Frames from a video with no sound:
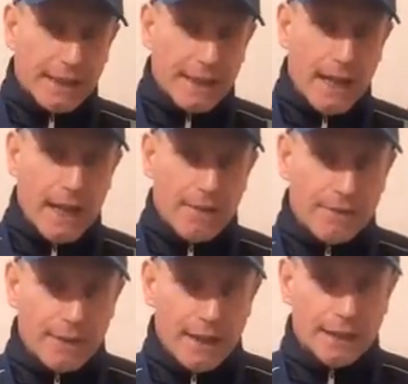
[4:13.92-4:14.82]
in
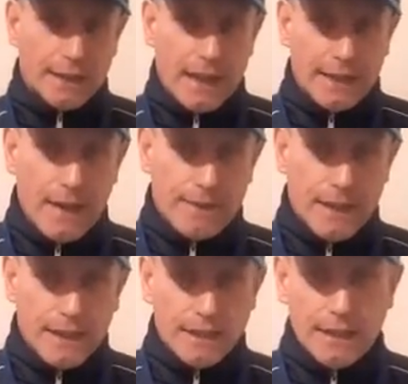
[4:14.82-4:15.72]
this
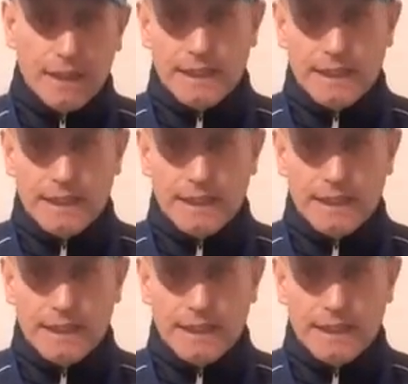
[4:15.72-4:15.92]
definition is the